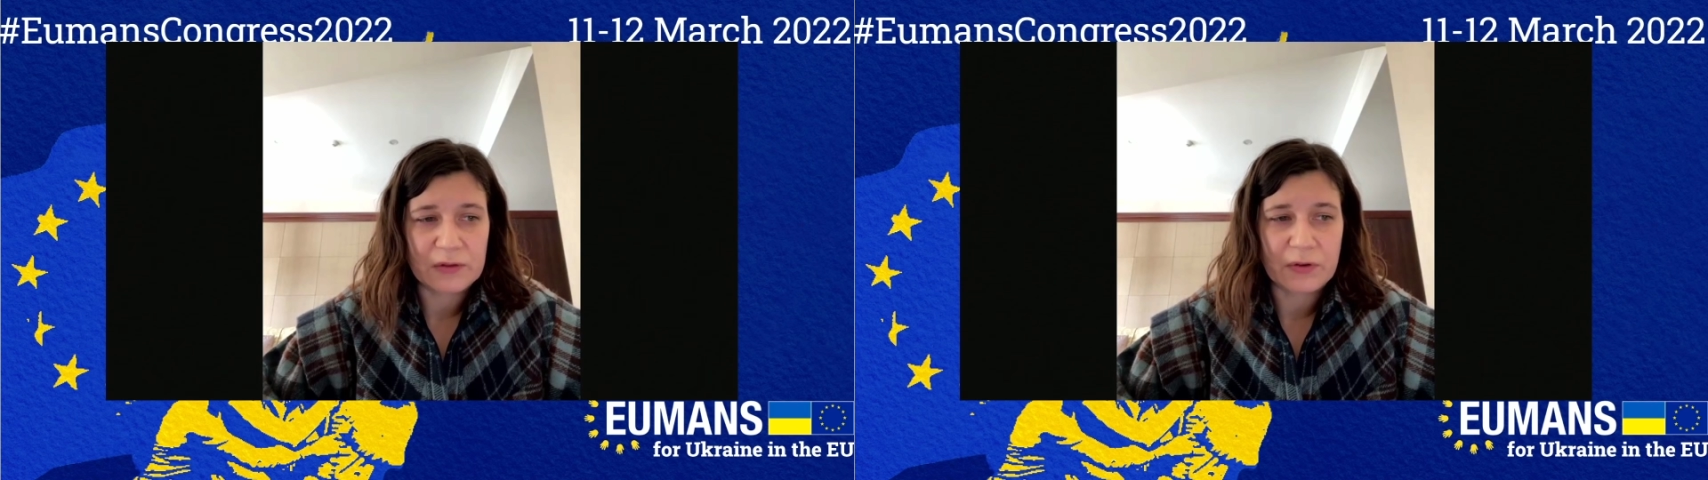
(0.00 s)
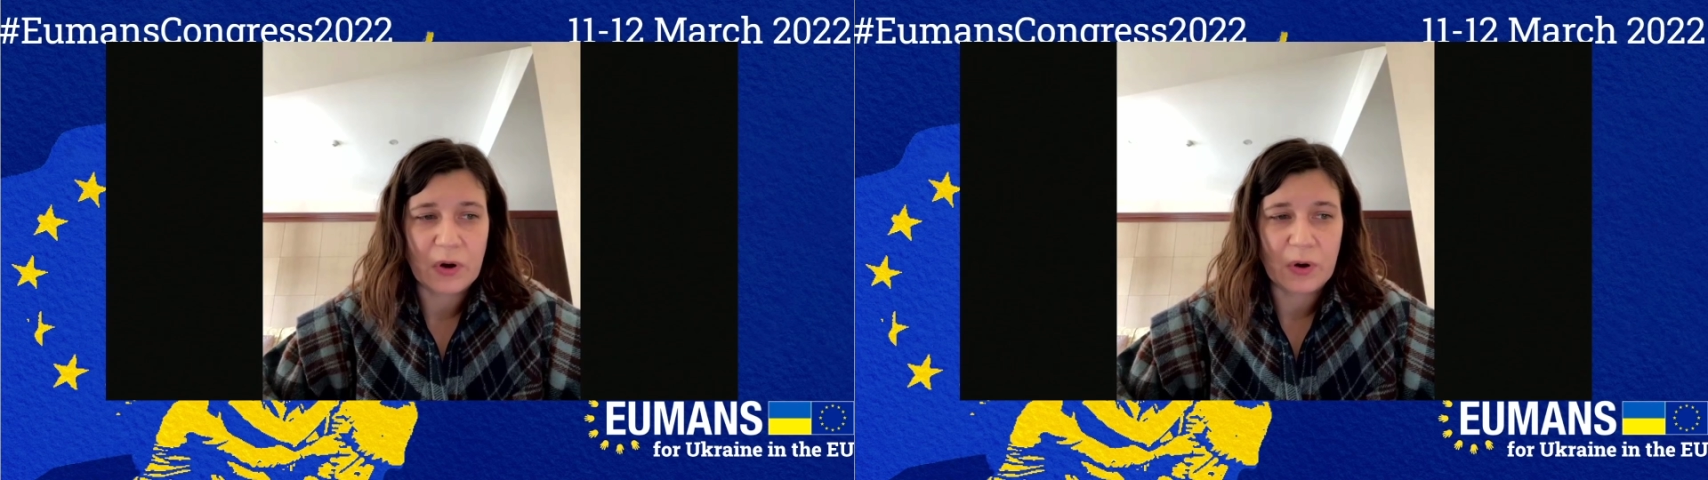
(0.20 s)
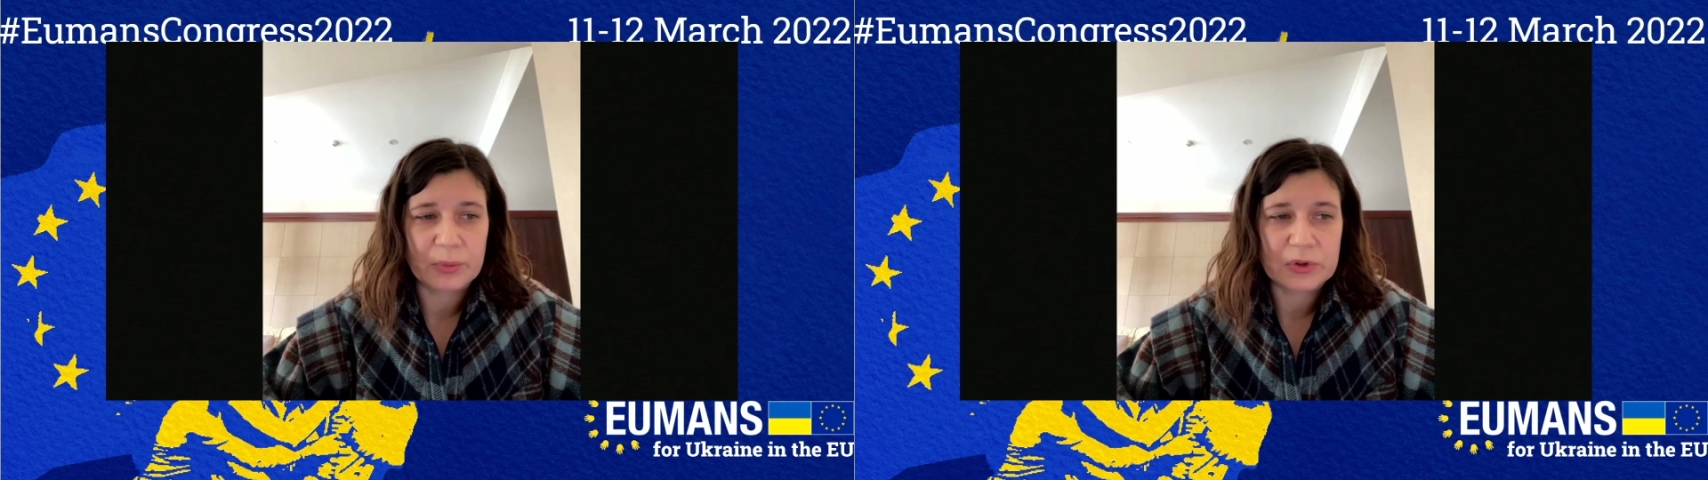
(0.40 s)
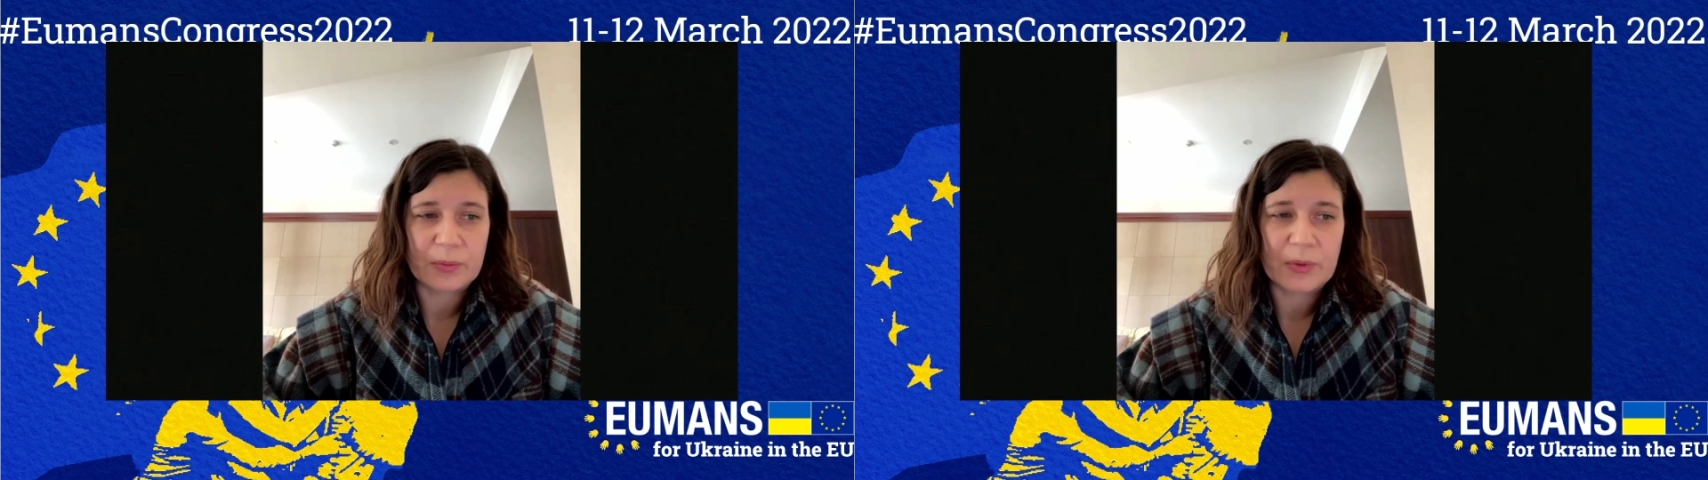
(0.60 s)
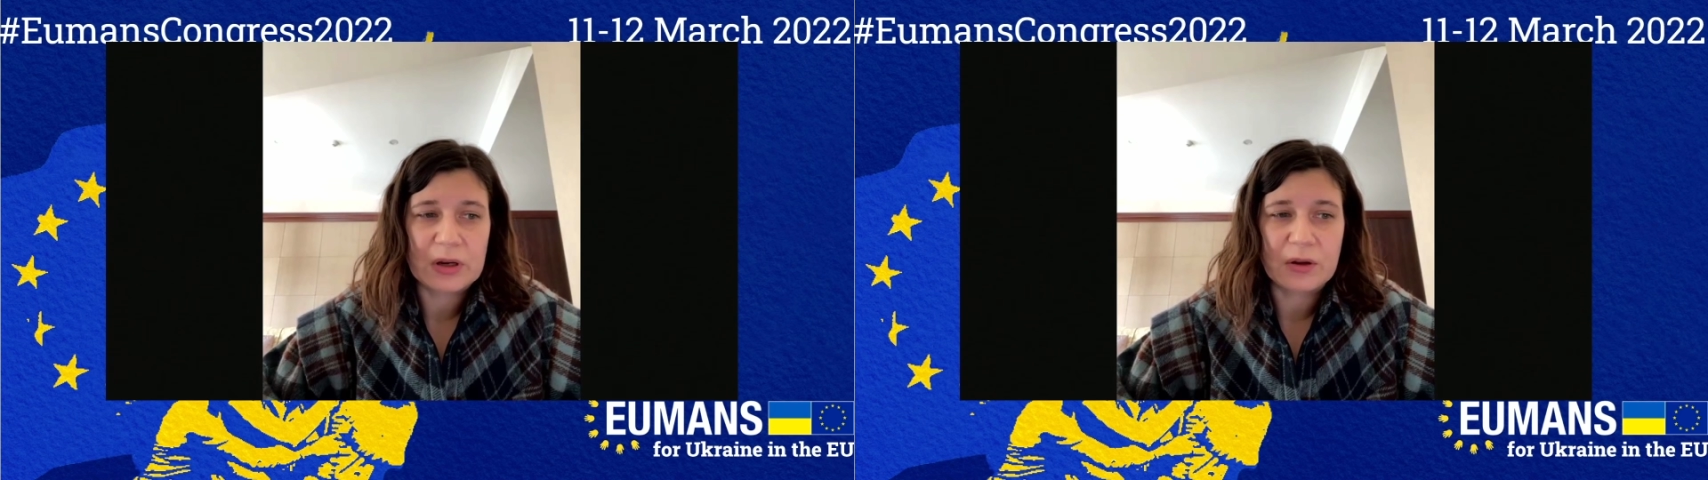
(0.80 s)
give hope
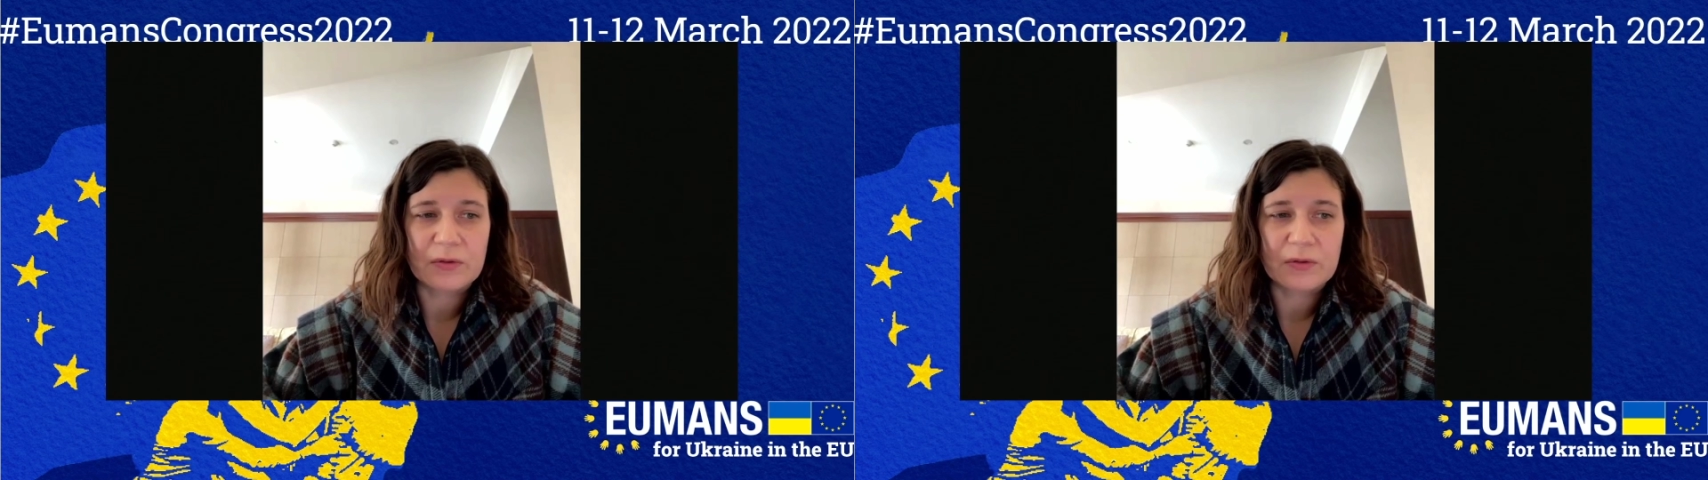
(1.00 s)
to many